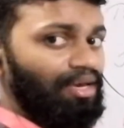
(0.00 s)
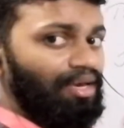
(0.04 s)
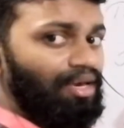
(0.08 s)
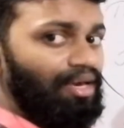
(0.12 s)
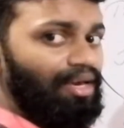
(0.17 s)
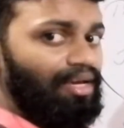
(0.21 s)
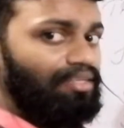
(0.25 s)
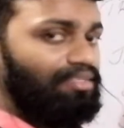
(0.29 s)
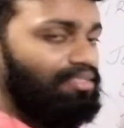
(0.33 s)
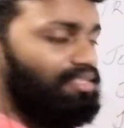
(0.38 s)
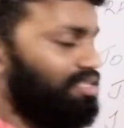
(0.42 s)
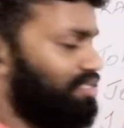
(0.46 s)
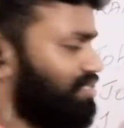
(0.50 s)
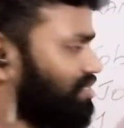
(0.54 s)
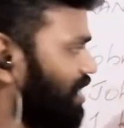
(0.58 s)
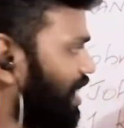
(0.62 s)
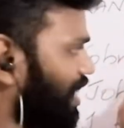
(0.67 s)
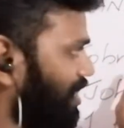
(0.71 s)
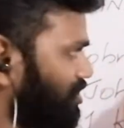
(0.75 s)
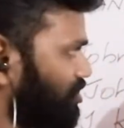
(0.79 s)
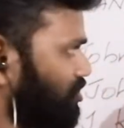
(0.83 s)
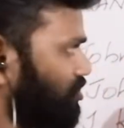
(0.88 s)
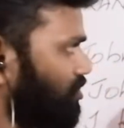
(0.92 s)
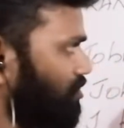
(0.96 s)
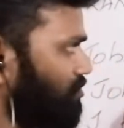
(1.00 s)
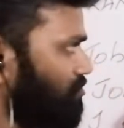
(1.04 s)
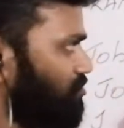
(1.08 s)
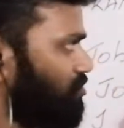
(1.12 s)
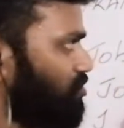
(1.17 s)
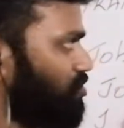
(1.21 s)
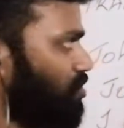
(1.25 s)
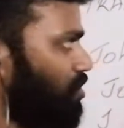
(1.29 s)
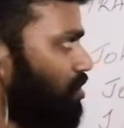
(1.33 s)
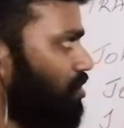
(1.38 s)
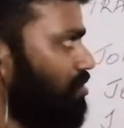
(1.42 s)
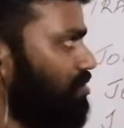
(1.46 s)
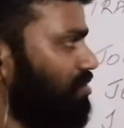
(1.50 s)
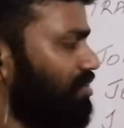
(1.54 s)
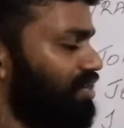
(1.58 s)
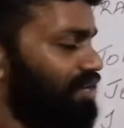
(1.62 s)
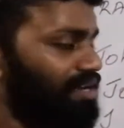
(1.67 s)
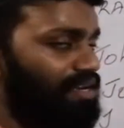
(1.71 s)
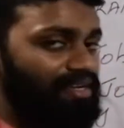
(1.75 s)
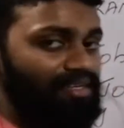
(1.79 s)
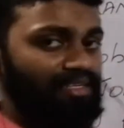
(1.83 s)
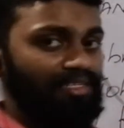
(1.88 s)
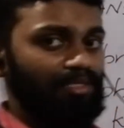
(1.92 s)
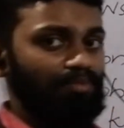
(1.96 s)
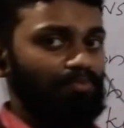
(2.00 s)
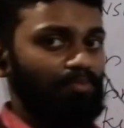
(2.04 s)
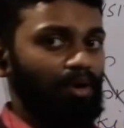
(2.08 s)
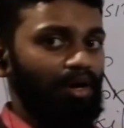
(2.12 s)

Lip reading: And this action of John is